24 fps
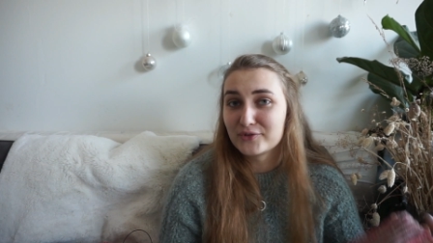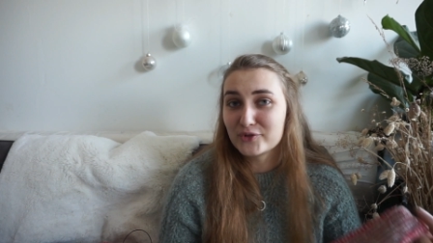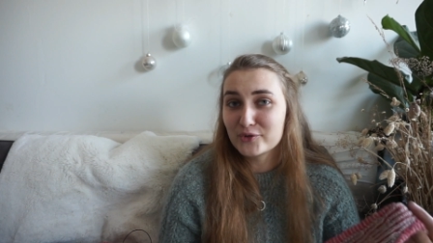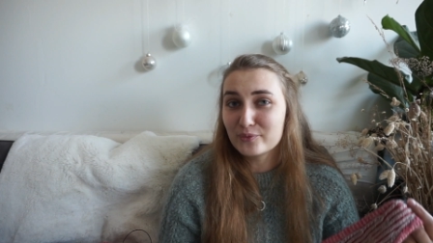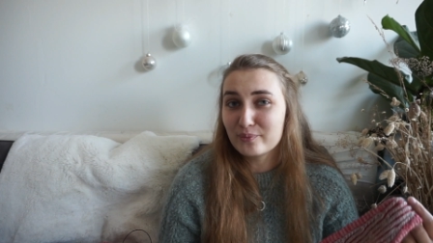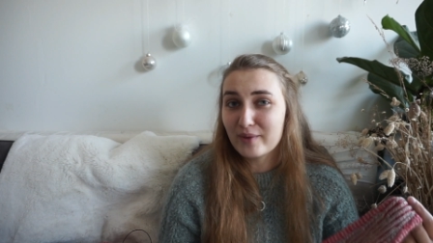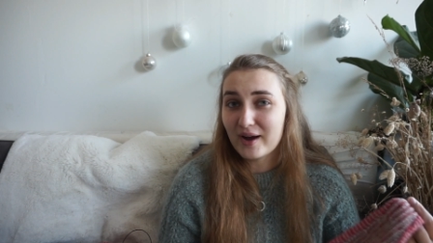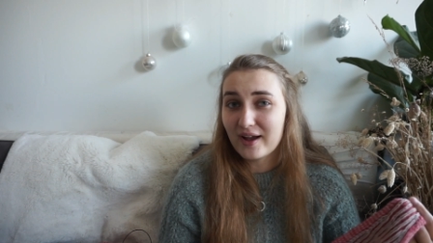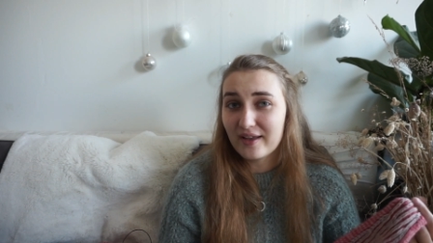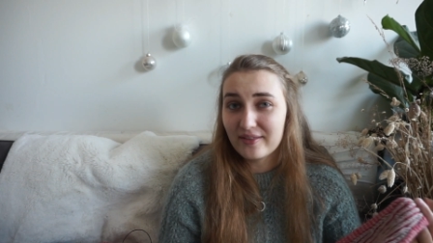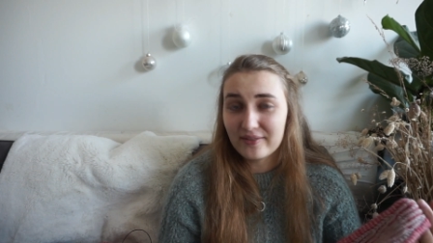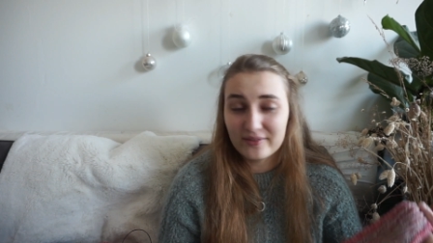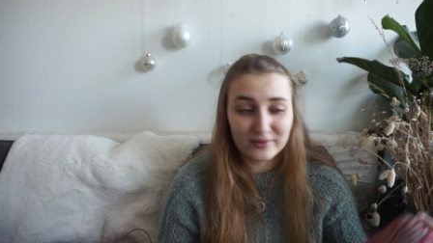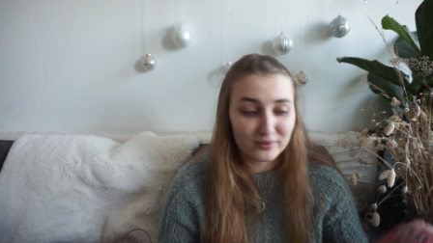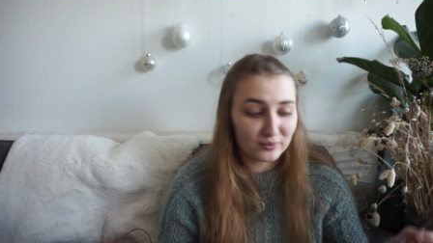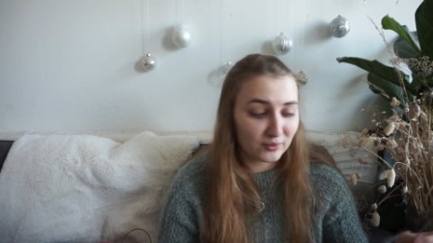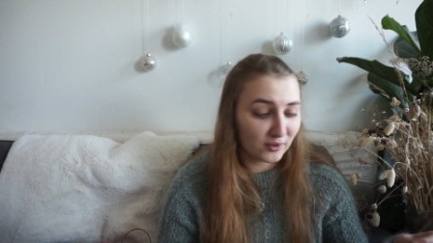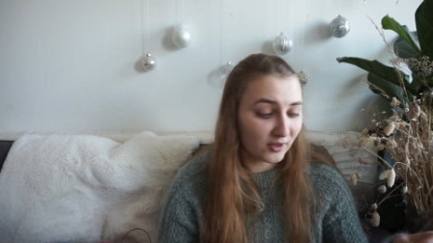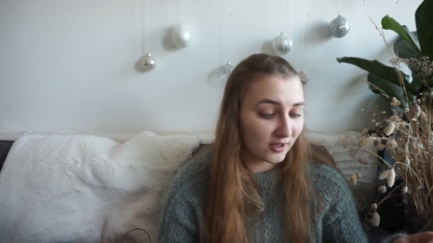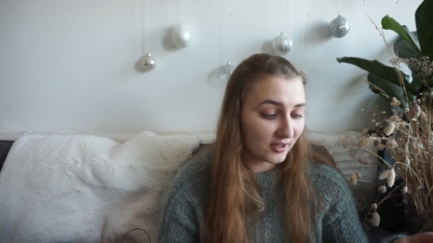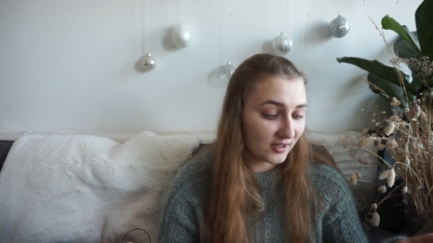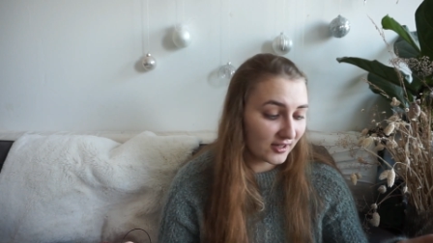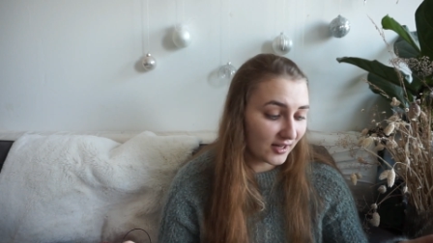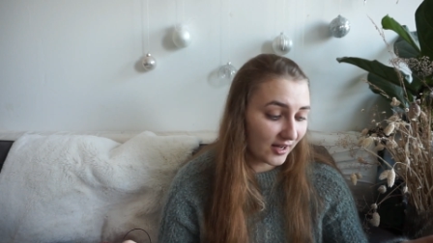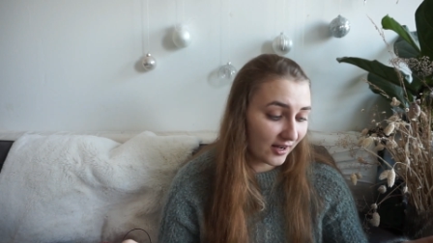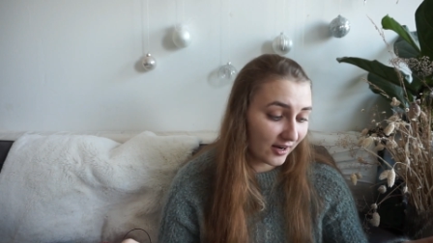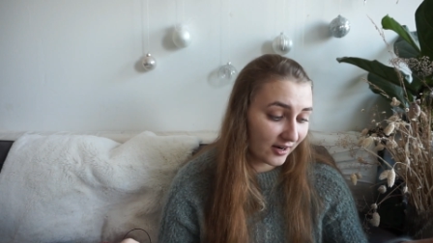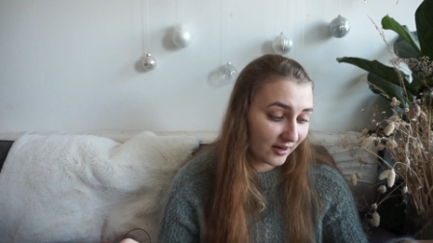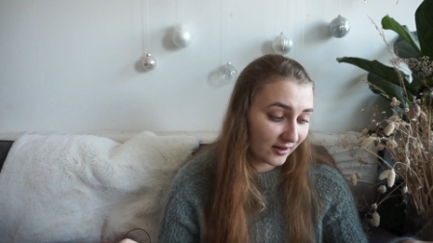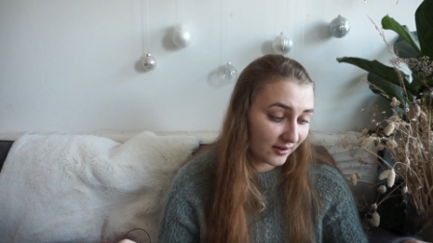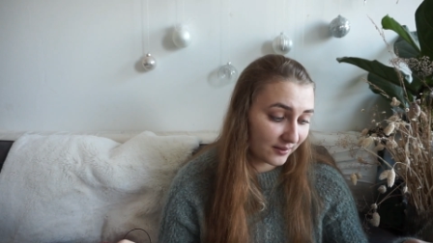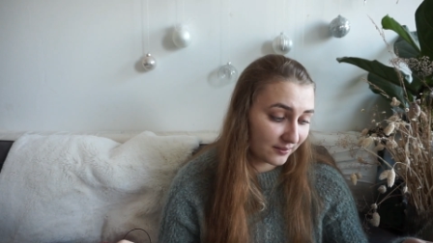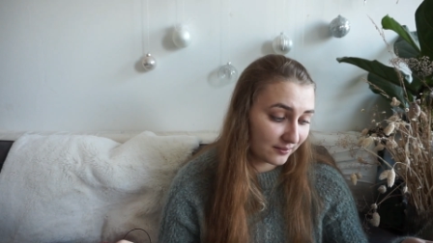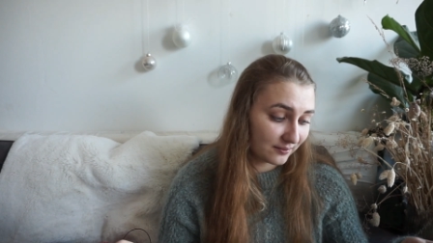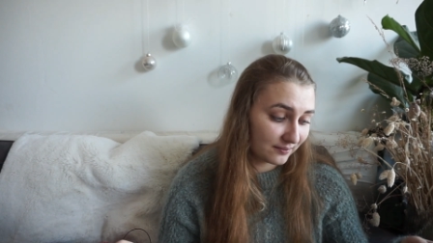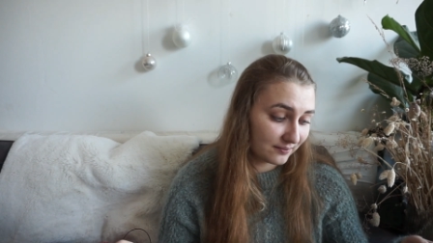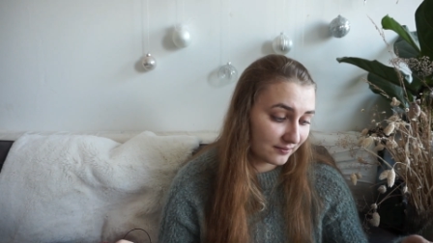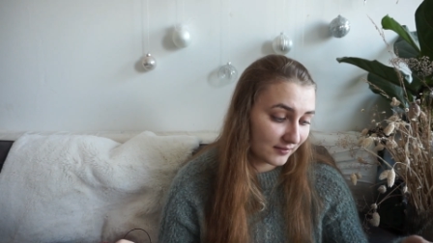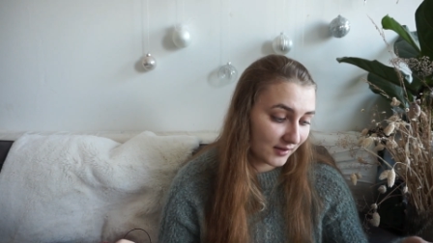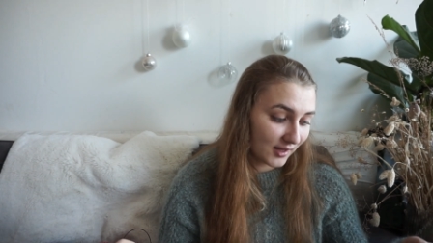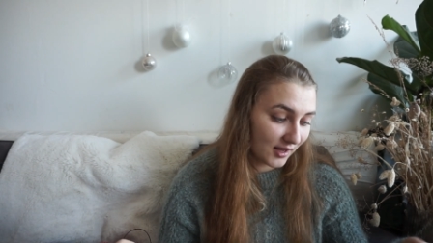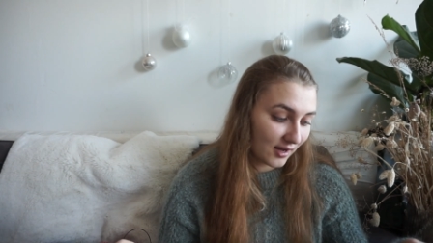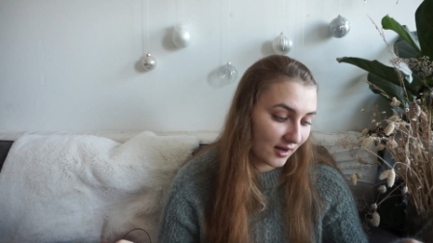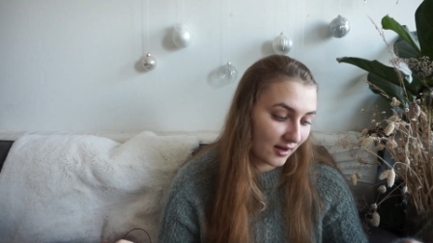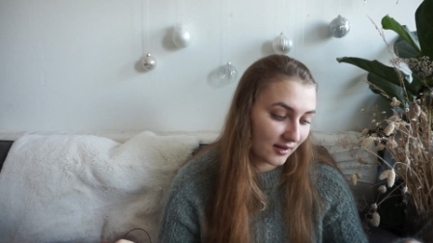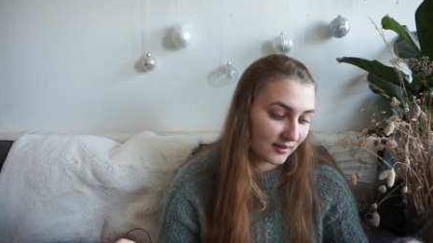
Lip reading: to buy this one. Yeah,